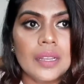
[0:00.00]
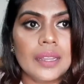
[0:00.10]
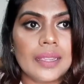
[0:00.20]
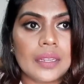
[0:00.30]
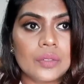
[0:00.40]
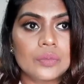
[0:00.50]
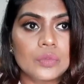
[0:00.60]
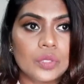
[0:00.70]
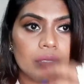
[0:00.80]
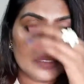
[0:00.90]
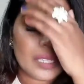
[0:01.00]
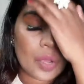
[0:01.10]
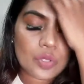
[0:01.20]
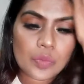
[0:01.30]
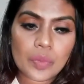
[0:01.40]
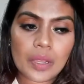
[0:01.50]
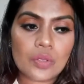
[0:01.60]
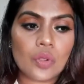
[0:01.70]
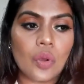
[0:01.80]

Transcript: like, you know, more than $1,000